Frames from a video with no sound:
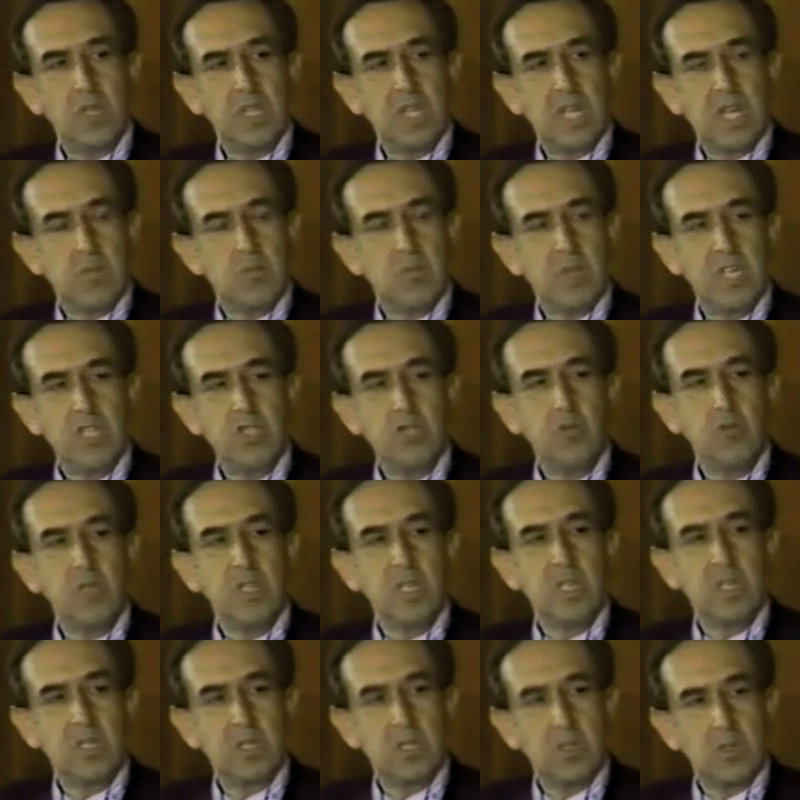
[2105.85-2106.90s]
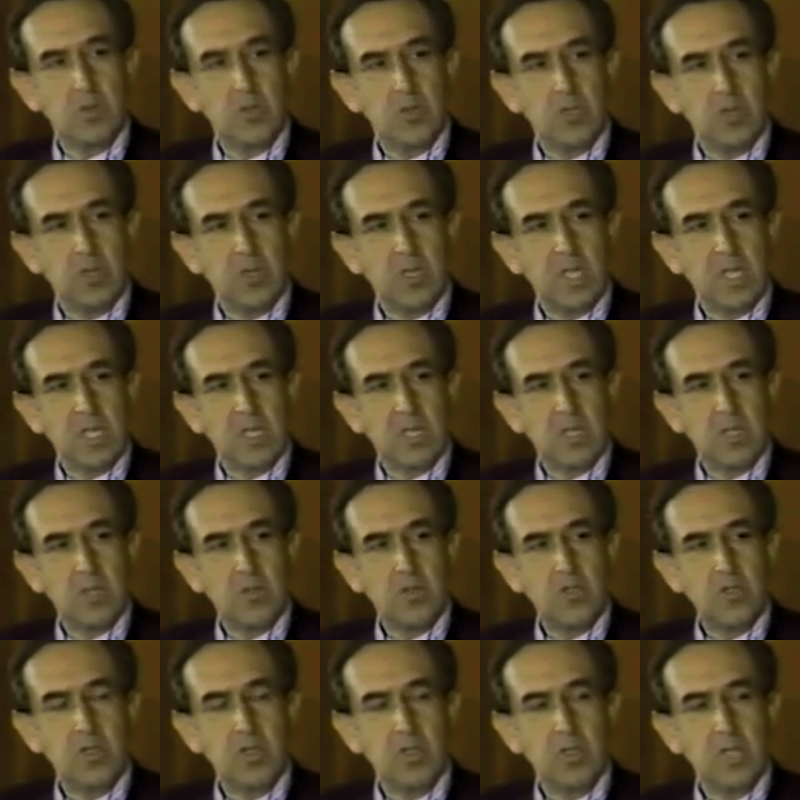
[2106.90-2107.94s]
with how much we
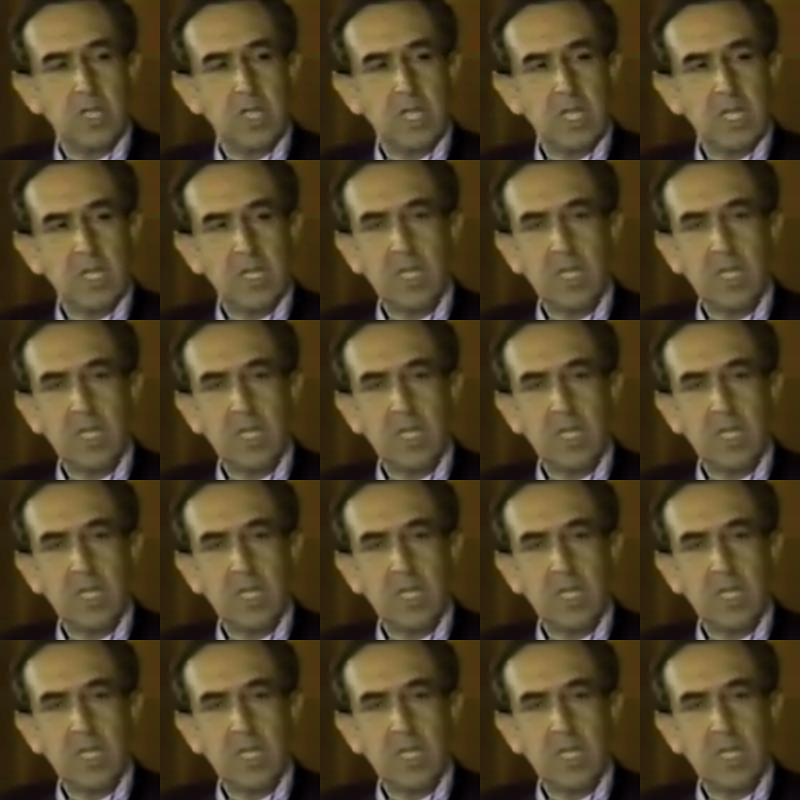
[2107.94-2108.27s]
encroach on